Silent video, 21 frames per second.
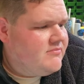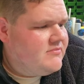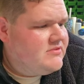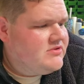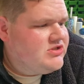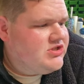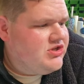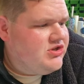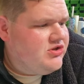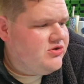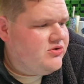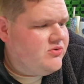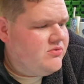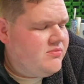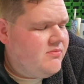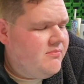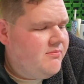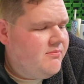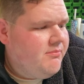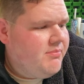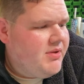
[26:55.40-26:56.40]
too,
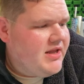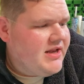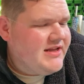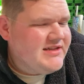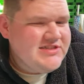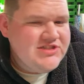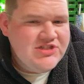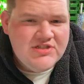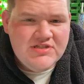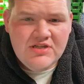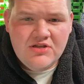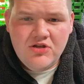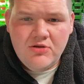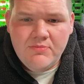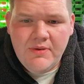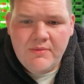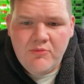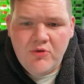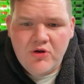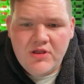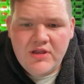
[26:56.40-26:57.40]
but it's just a little bit
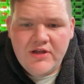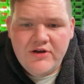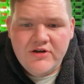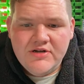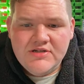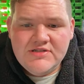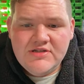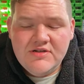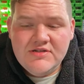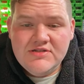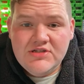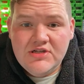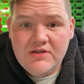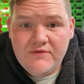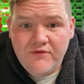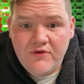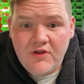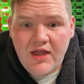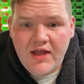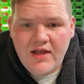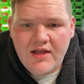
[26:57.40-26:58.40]
more thinner. So it's good
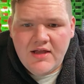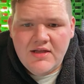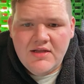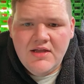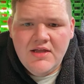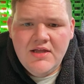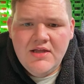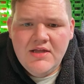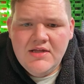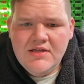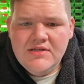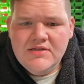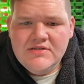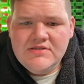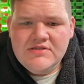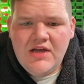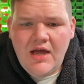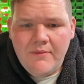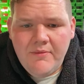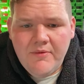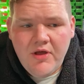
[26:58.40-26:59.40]
for like a
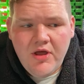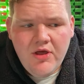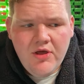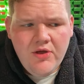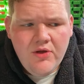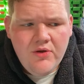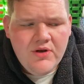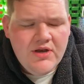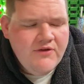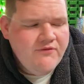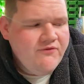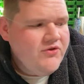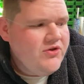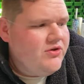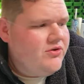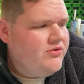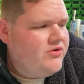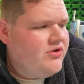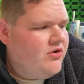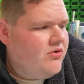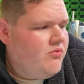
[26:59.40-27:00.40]
top coat if you
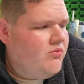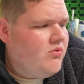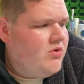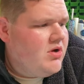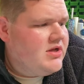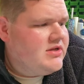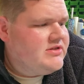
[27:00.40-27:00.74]
don't want